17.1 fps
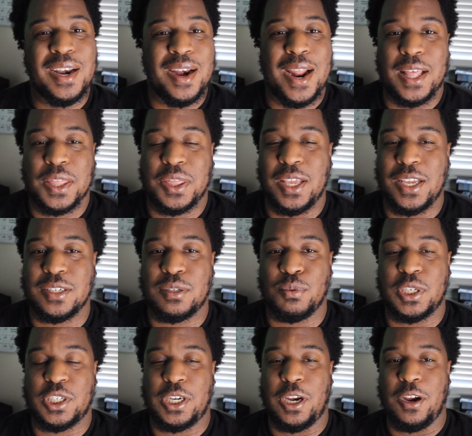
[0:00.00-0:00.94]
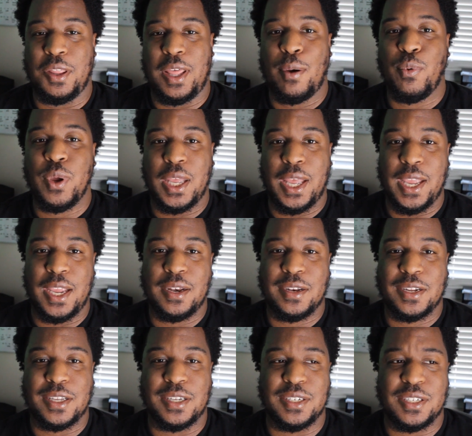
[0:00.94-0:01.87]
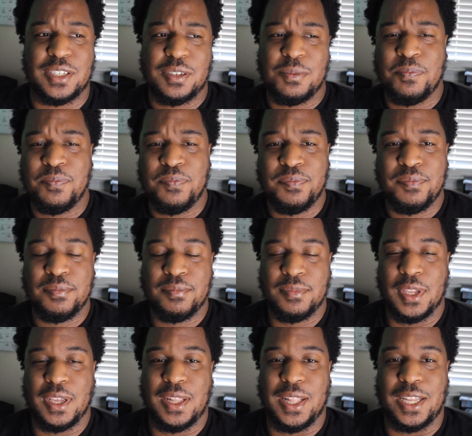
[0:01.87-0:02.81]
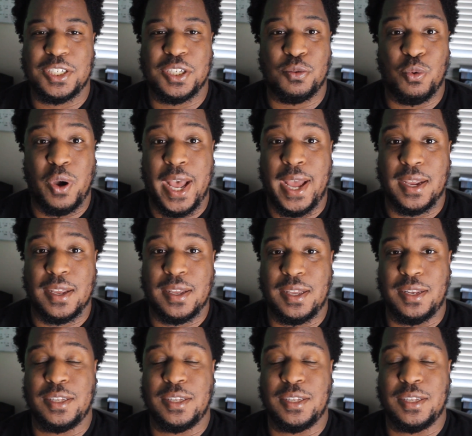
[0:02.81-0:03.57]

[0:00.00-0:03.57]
not things we share that we hate, because that's just whack.